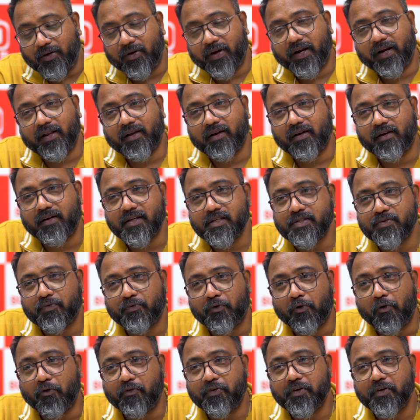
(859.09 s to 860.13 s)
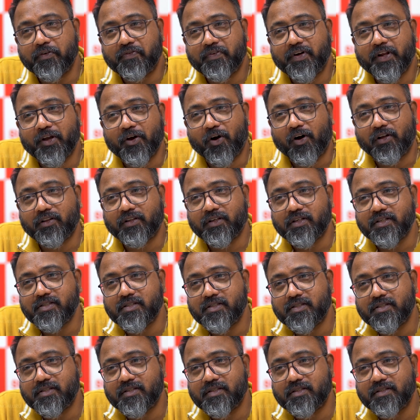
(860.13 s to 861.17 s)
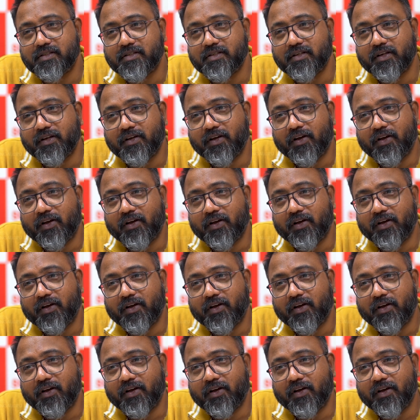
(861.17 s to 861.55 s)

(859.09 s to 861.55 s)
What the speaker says: you're getting at least 450 authors